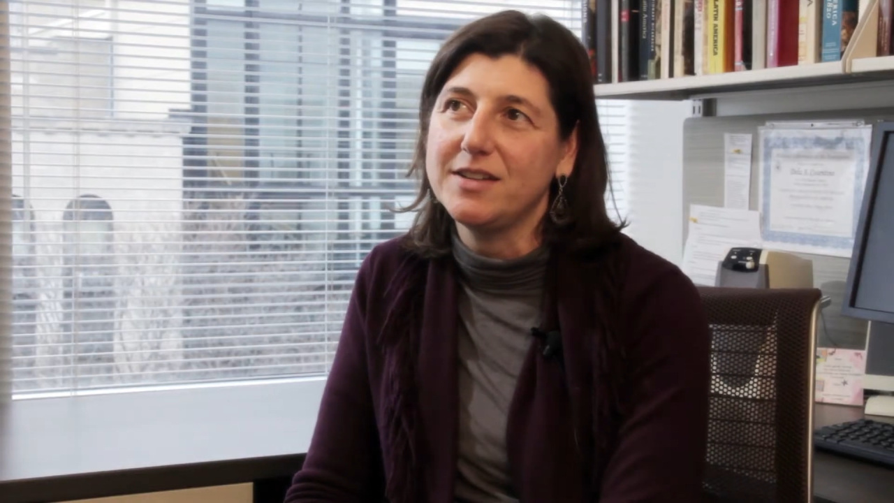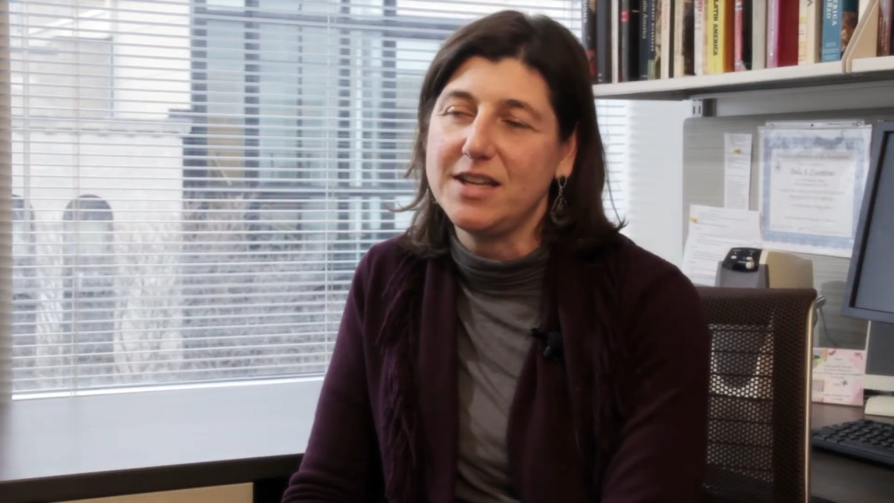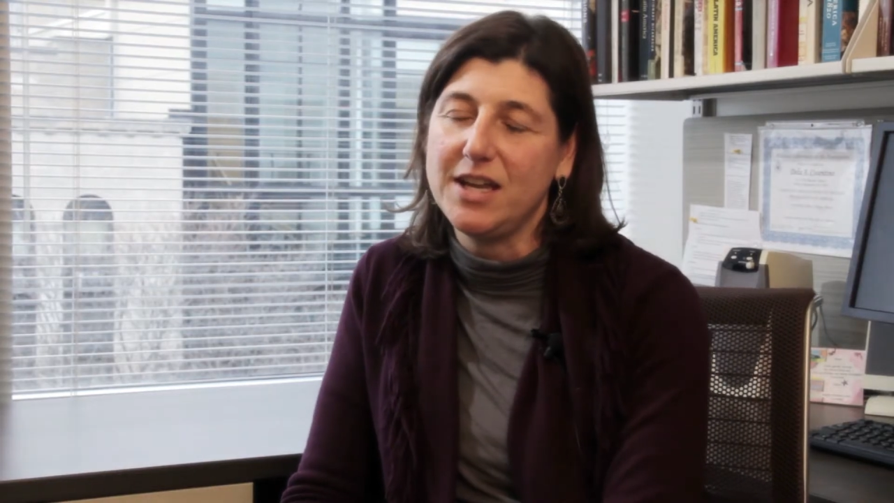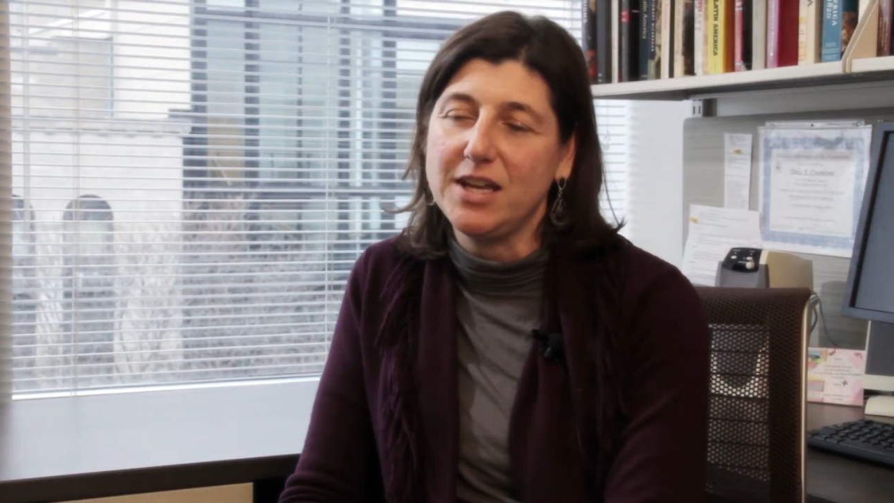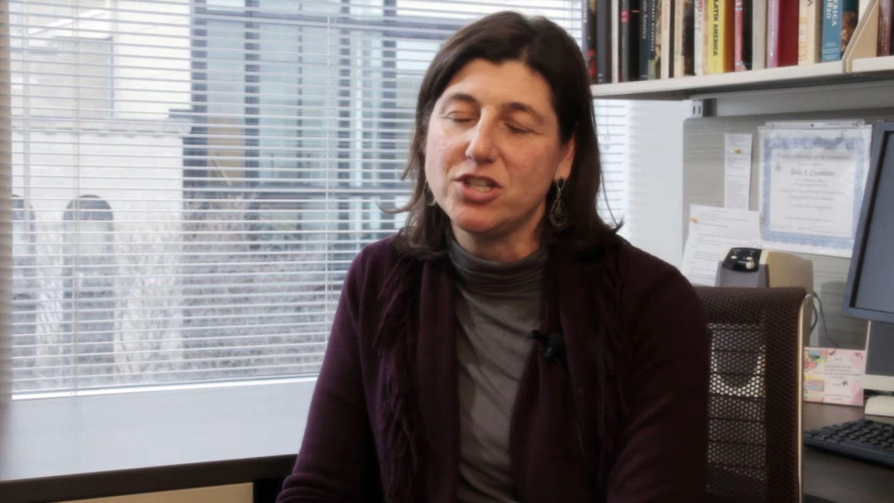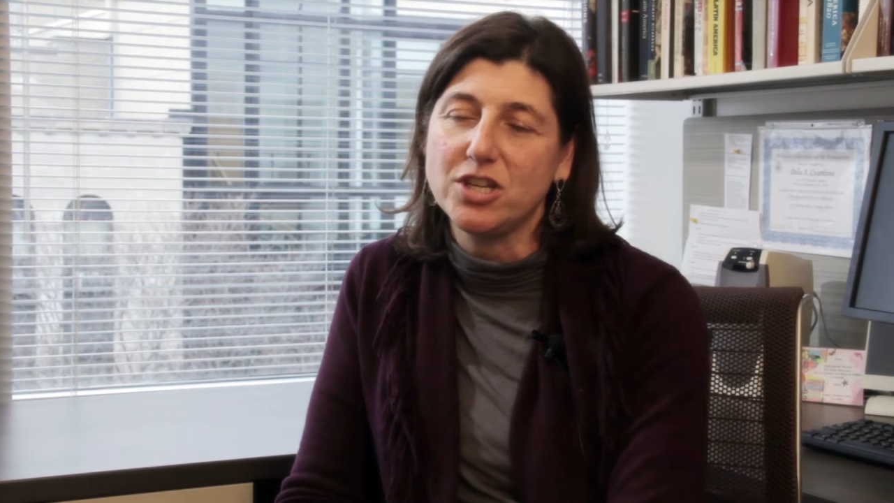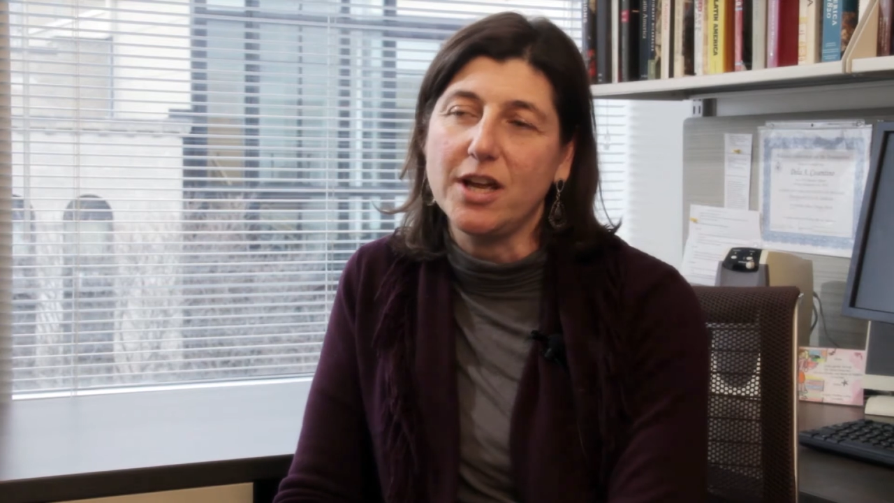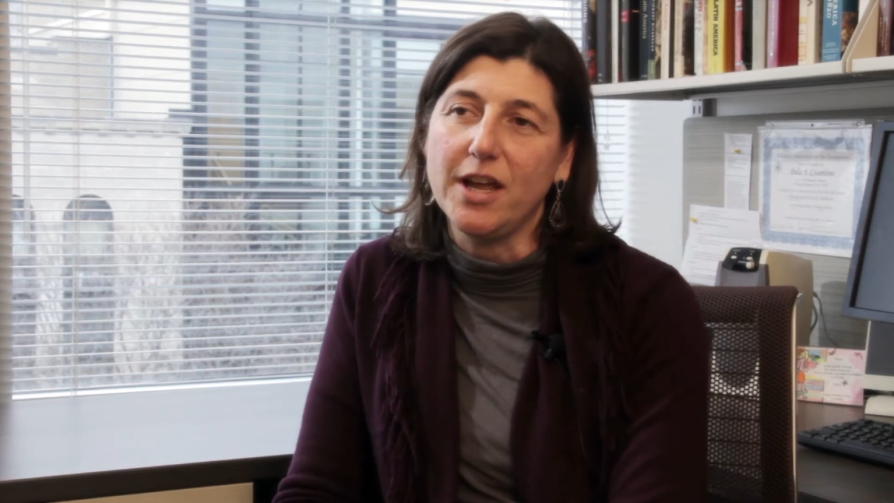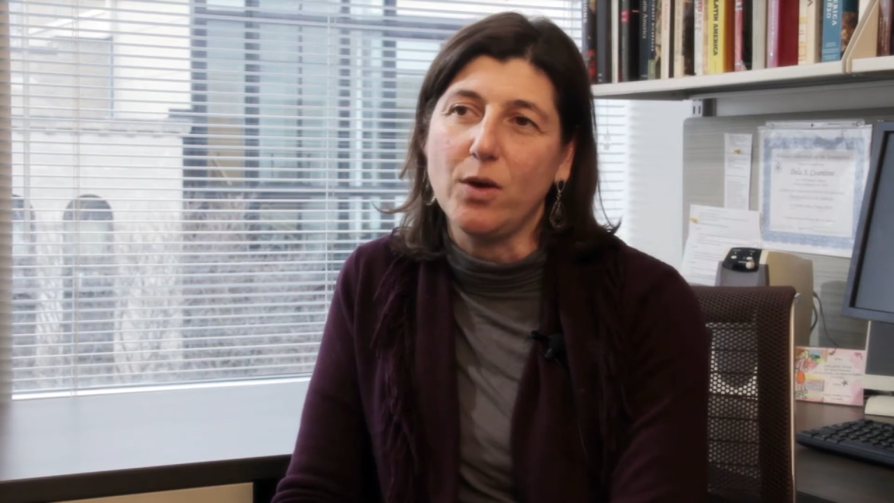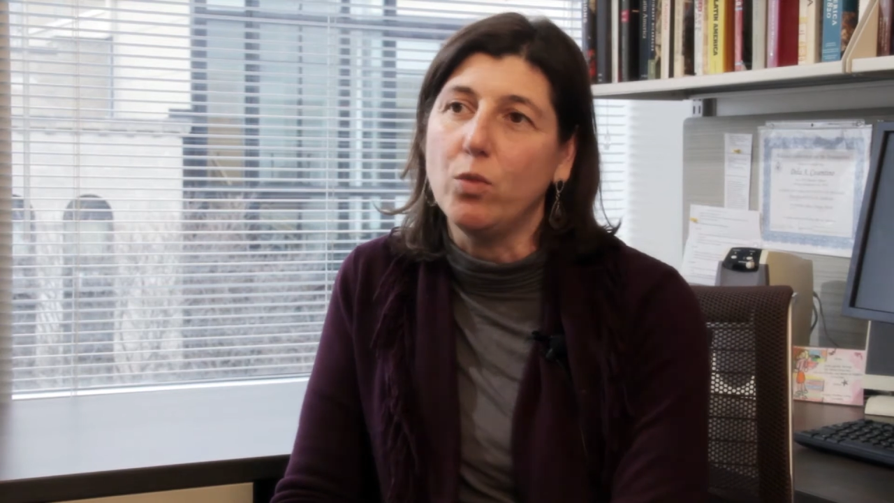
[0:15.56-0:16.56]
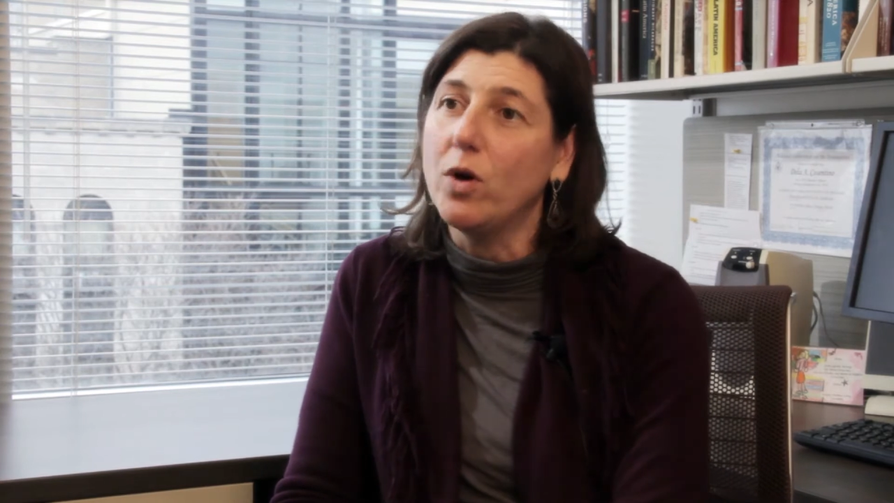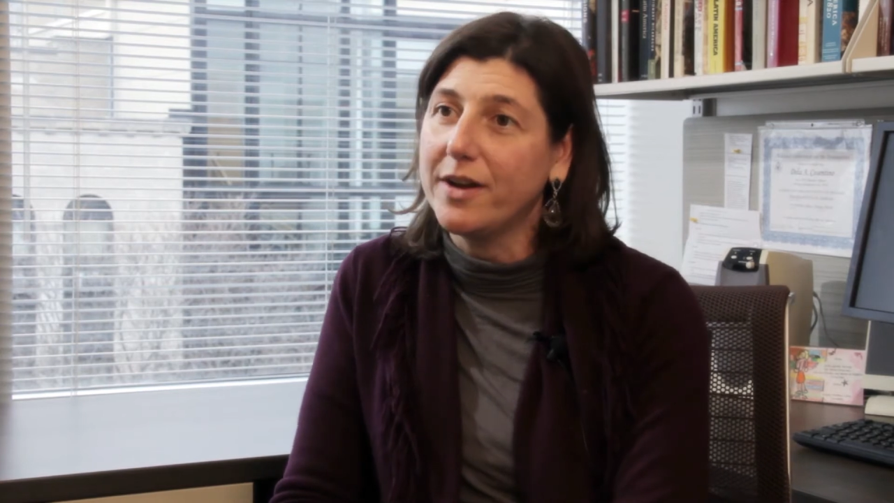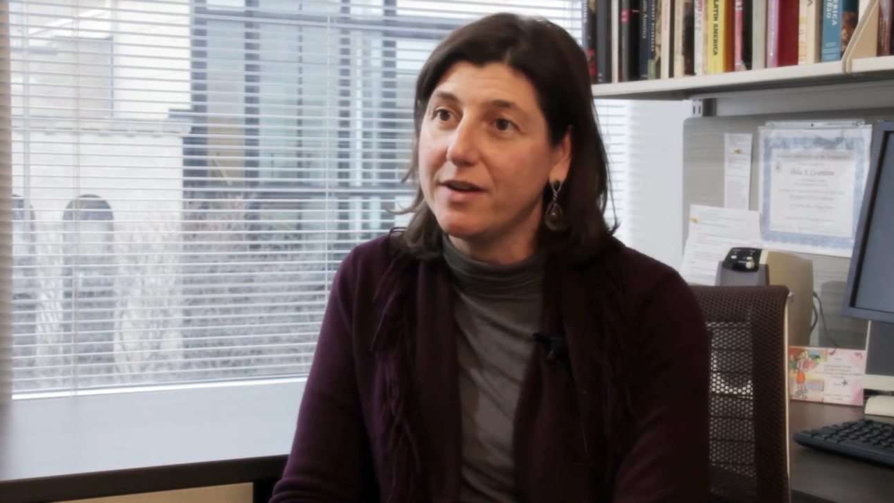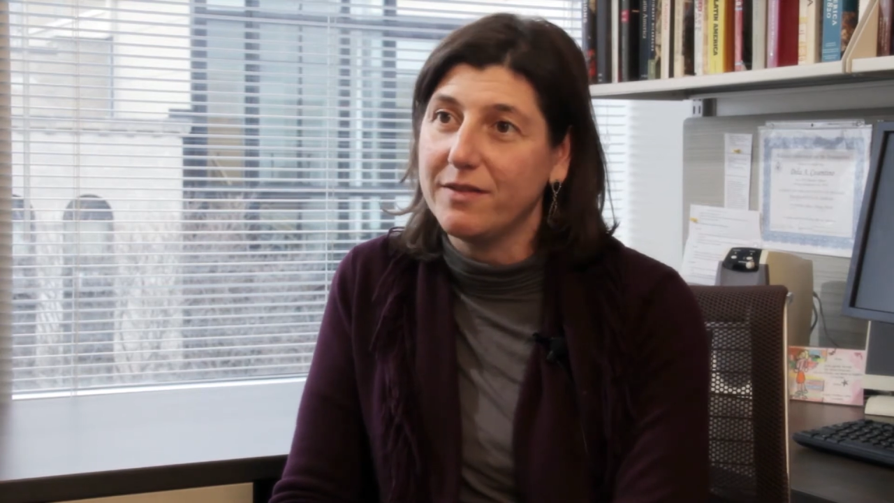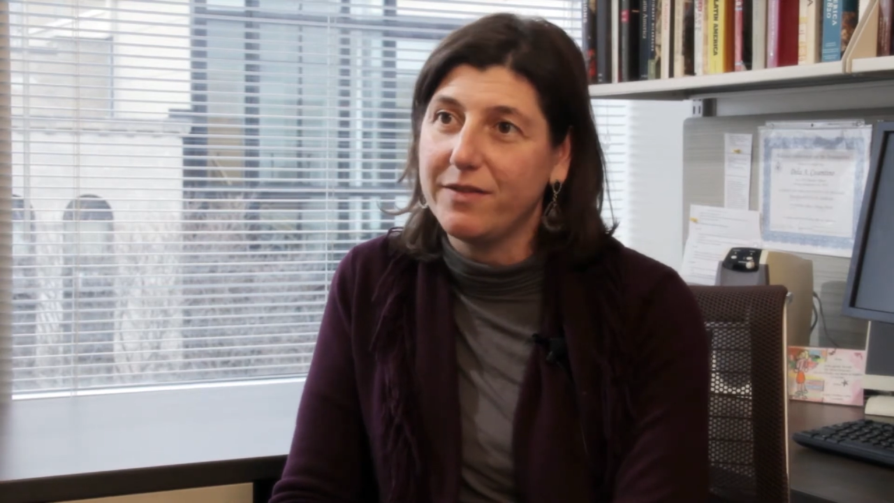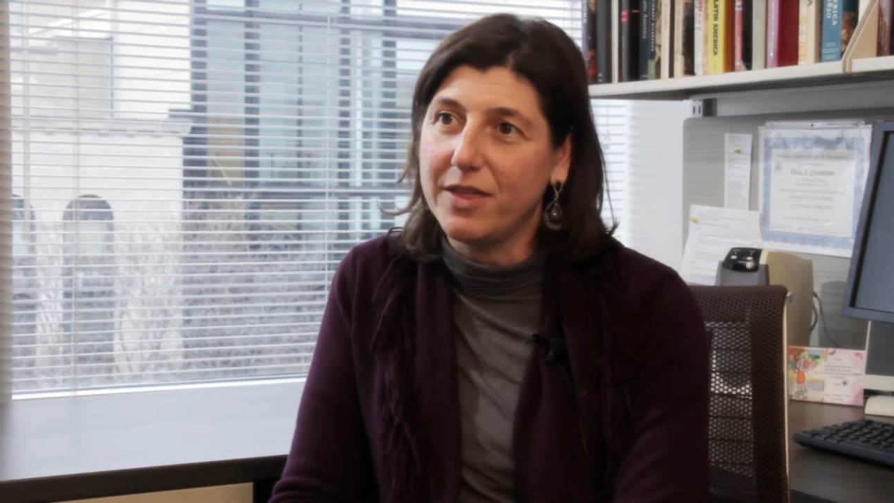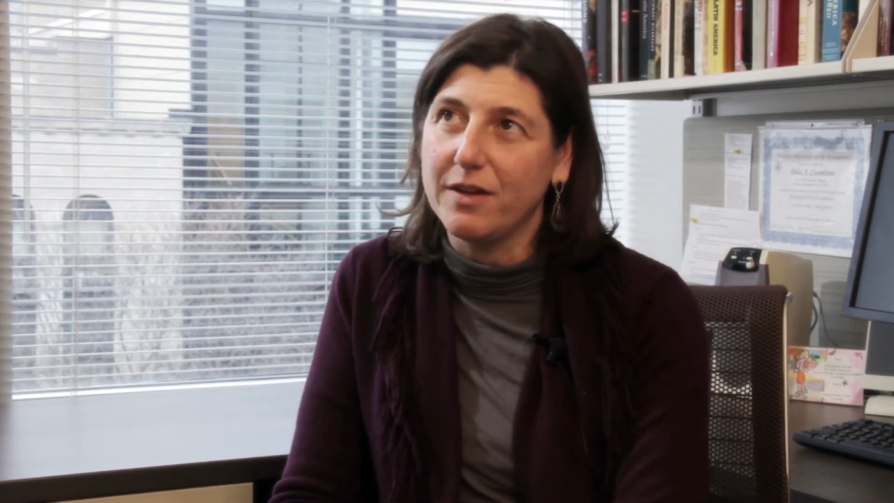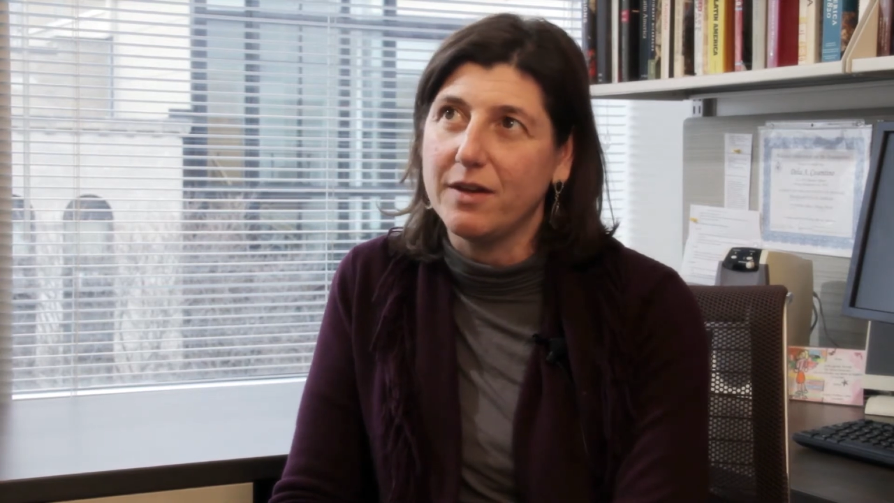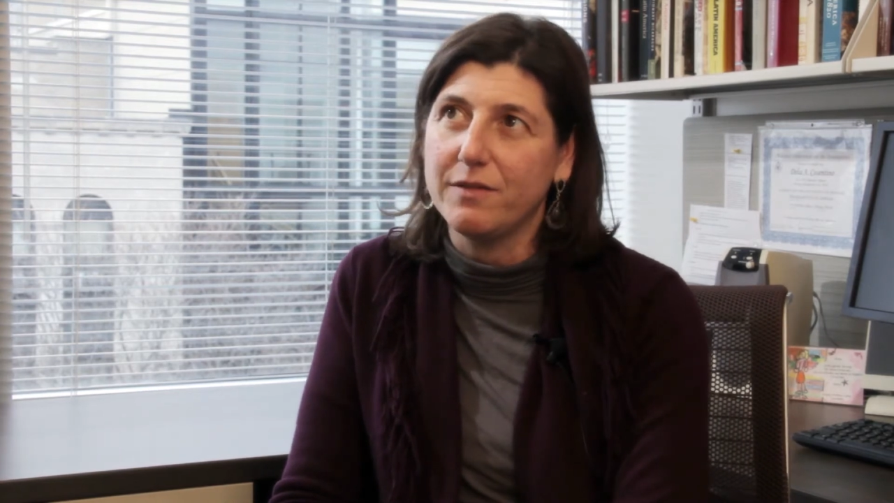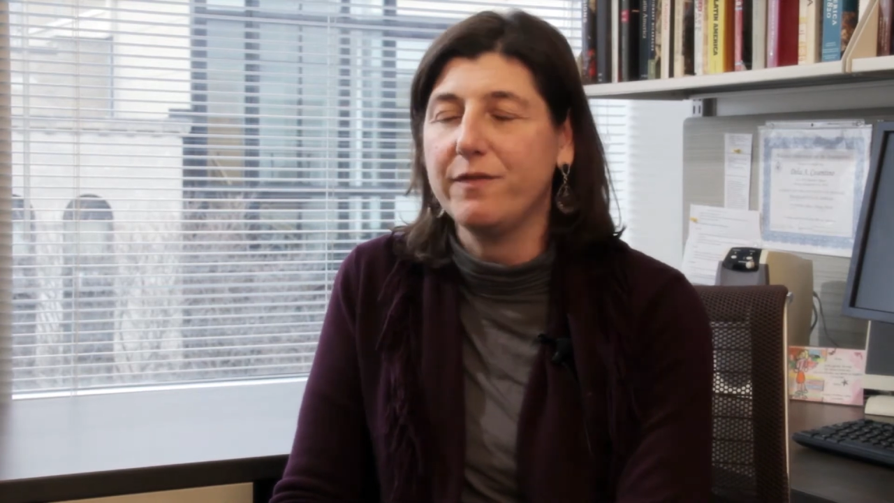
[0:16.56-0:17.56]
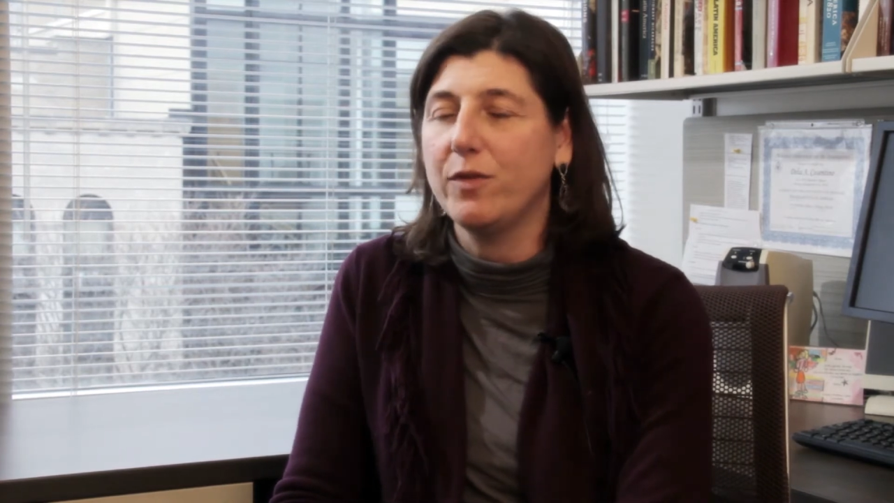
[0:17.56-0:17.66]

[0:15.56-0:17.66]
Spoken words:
teach one of the